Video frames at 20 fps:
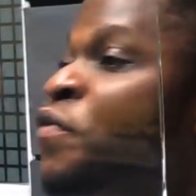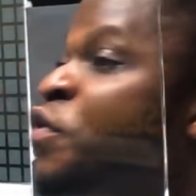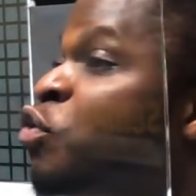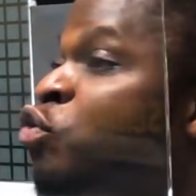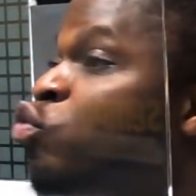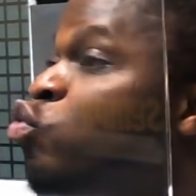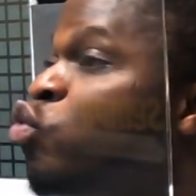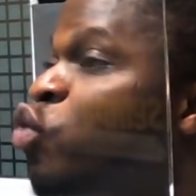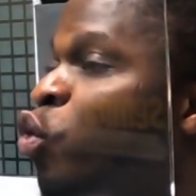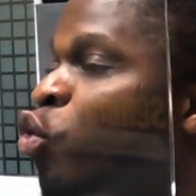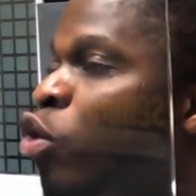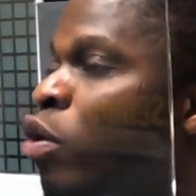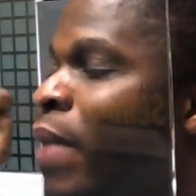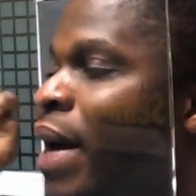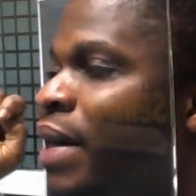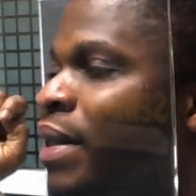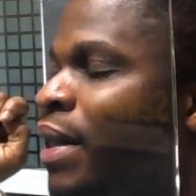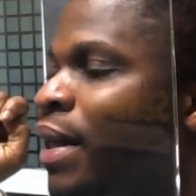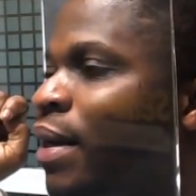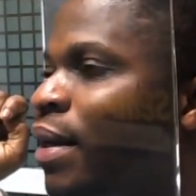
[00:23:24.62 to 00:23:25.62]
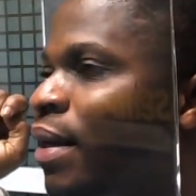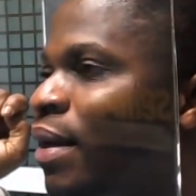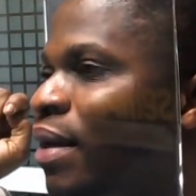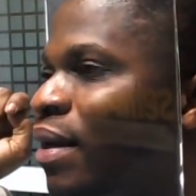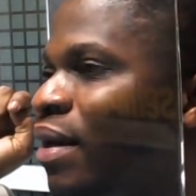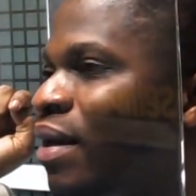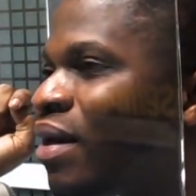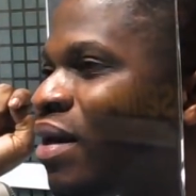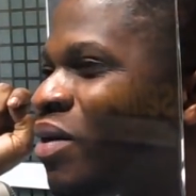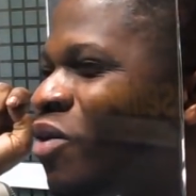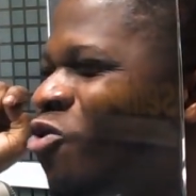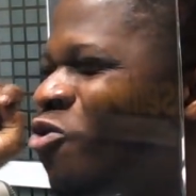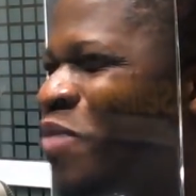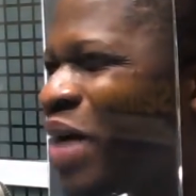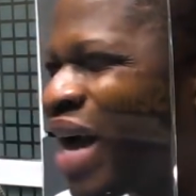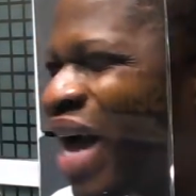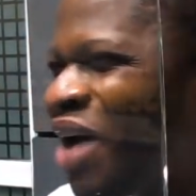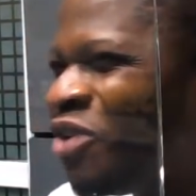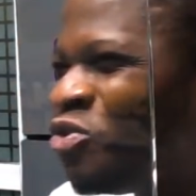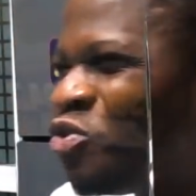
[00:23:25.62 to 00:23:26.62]
Phase 2 no kromanye. We
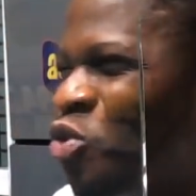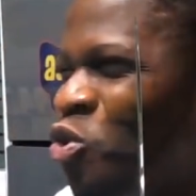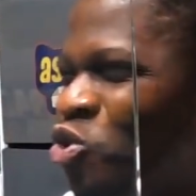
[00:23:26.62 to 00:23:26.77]
be count